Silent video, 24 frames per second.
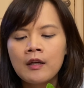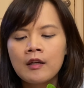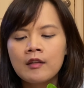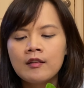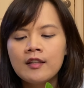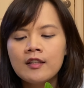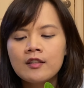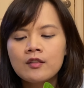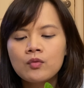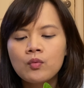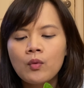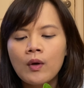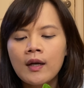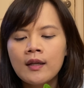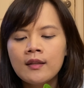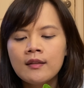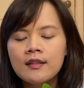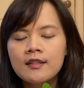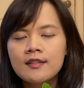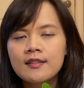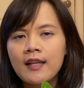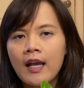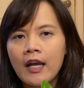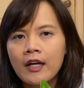This one
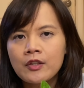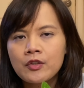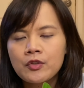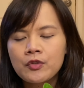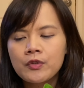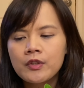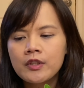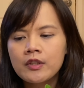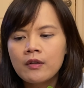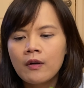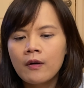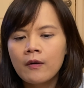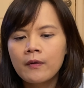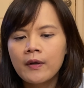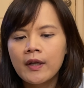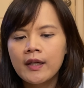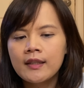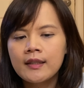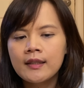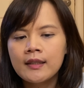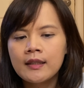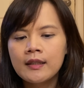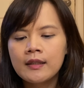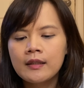is actually
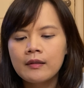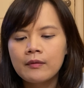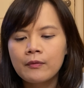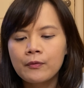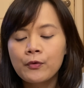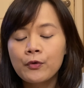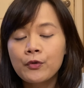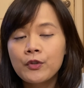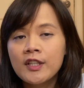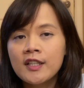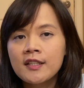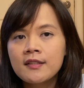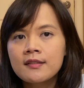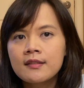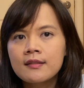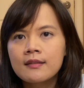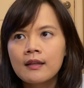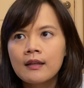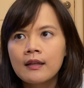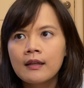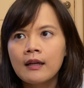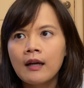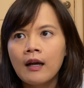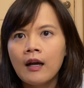already rooted.
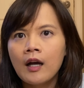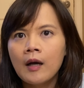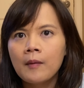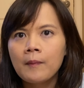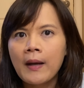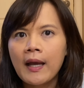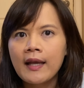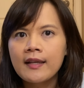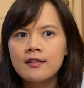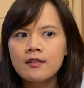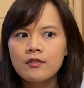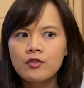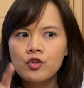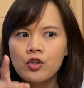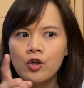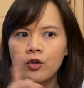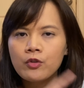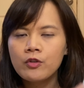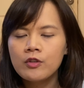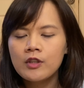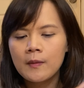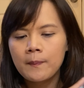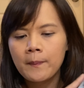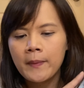I show
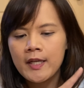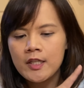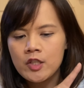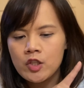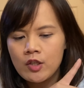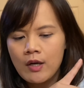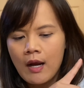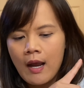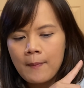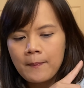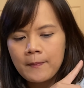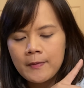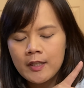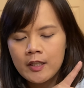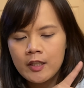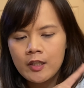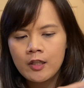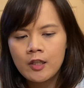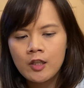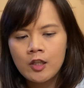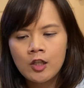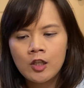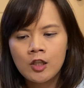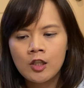you the picture up
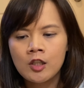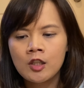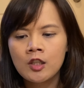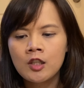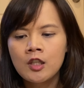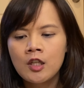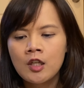here,